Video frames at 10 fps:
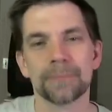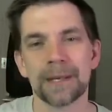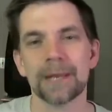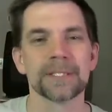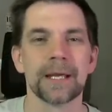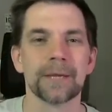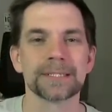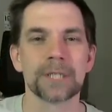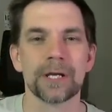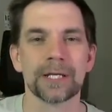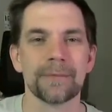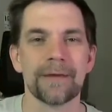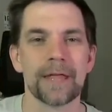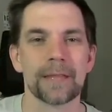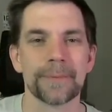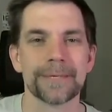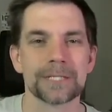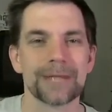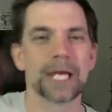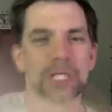My name is Inigo Montoya, you killed my father, prepare
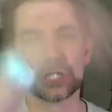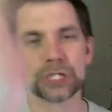to die.